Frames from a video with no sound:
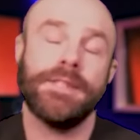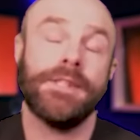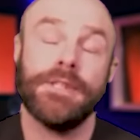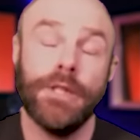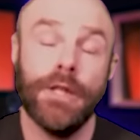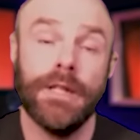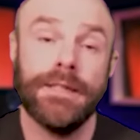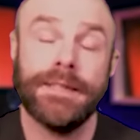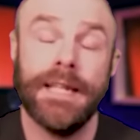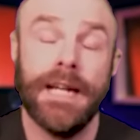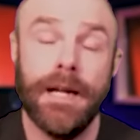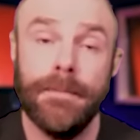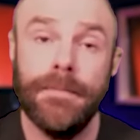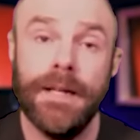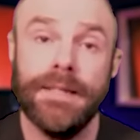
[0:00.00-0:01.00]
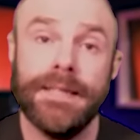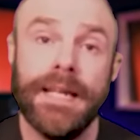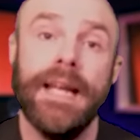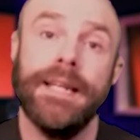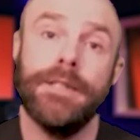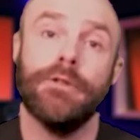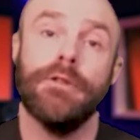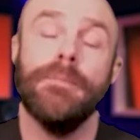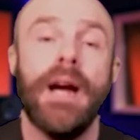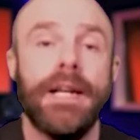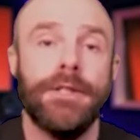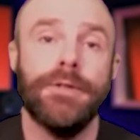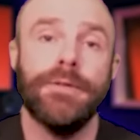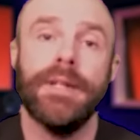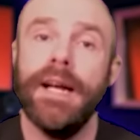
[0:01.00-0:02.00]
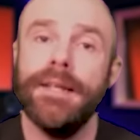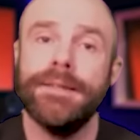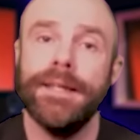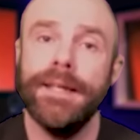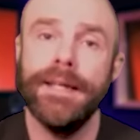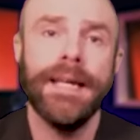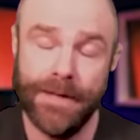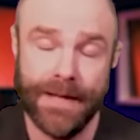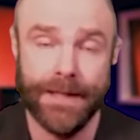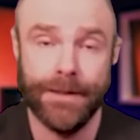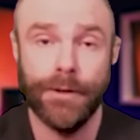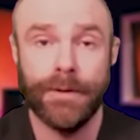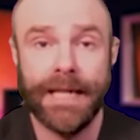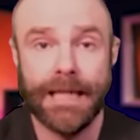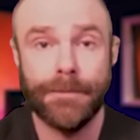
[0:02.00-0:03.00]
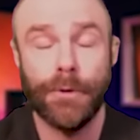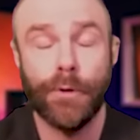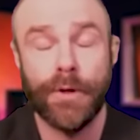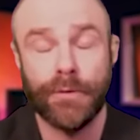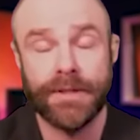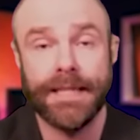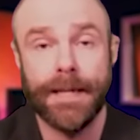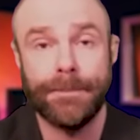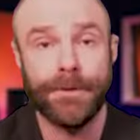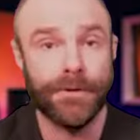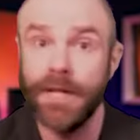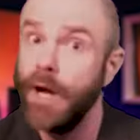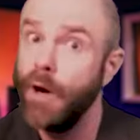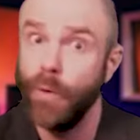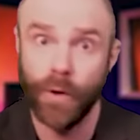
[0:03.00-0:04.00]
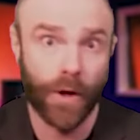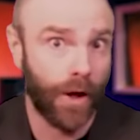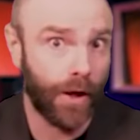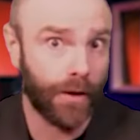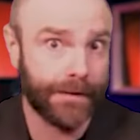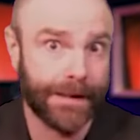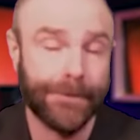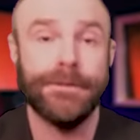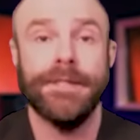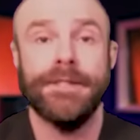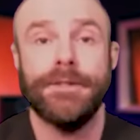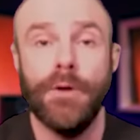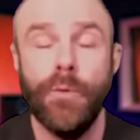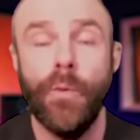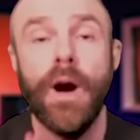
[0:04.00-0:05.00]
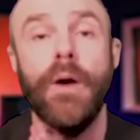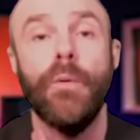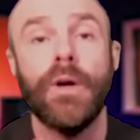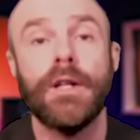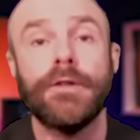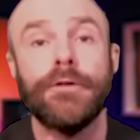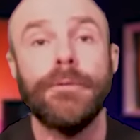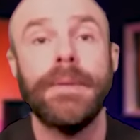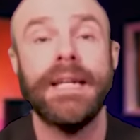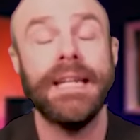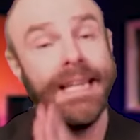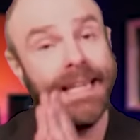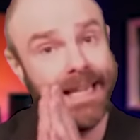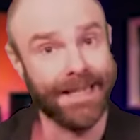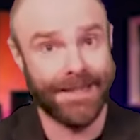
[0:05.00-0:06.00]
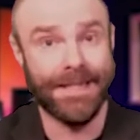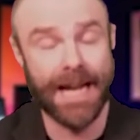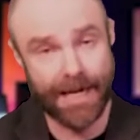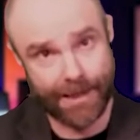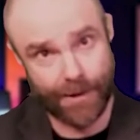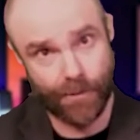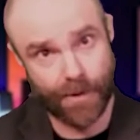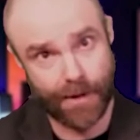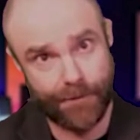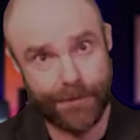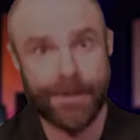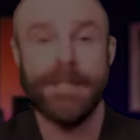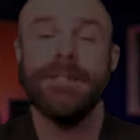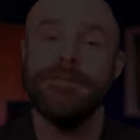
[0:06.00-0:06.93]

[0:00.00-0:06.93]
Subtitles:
And this is as good as time as any to remind you guys that we have endocannabinoid receptors. We're all different. So what works for me is not going to work for